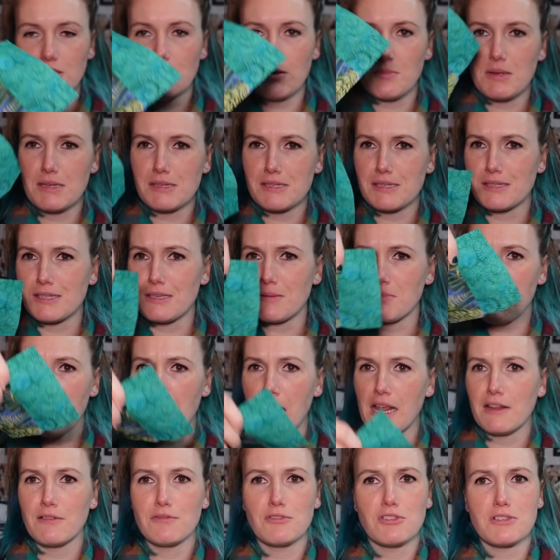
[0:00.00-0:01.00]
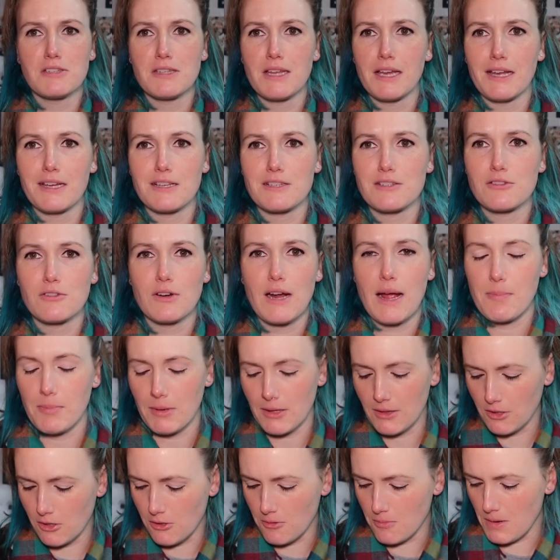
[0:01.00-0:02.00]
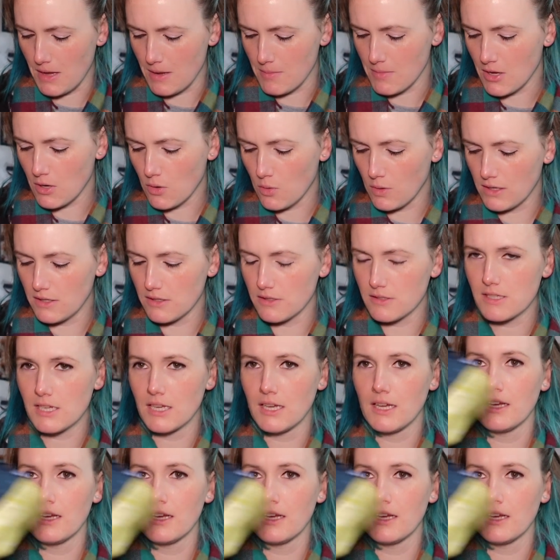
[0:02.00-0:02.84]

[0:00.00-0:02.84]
them into some kind of just like a scrappy little baby quilt,